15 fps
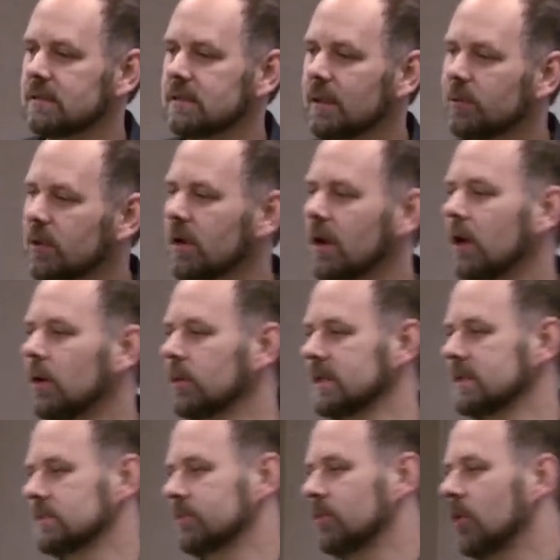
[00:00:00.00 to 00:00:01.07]
They weren't
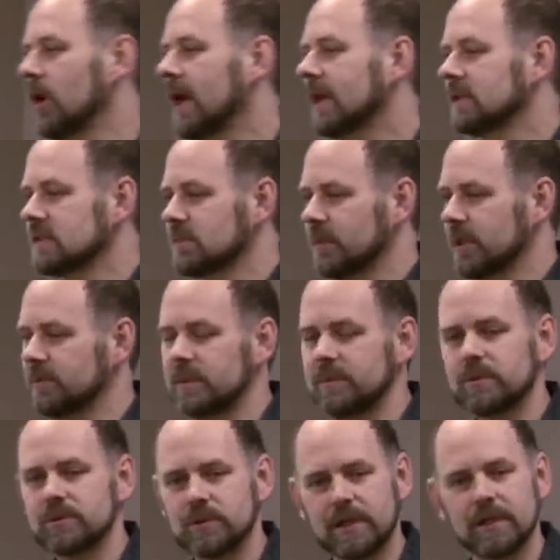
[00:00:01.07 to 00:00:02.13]
always practiced by
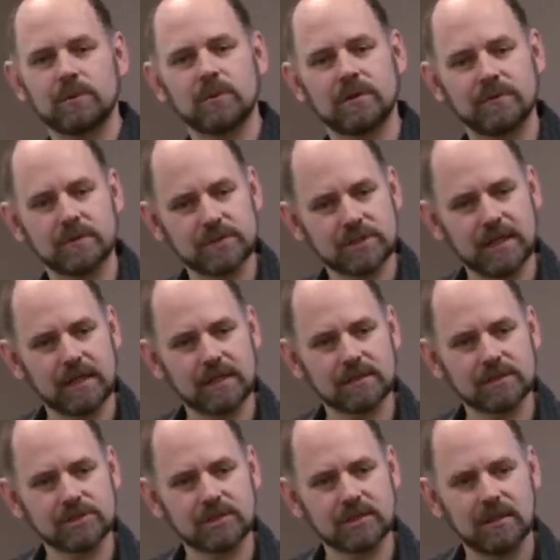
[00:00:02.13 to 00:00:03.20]
people trying to work for
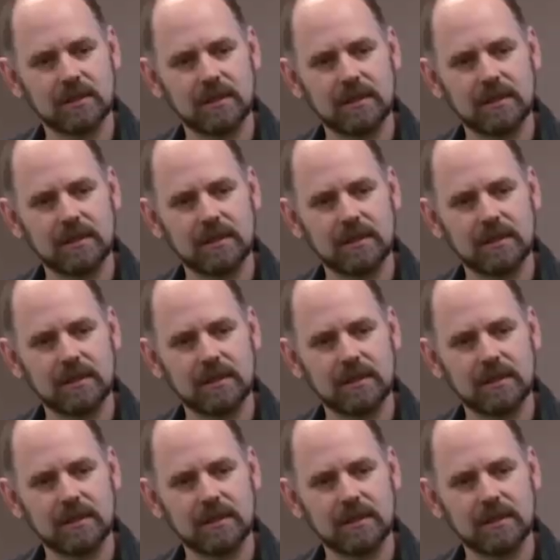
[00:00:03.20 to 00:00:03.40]
change.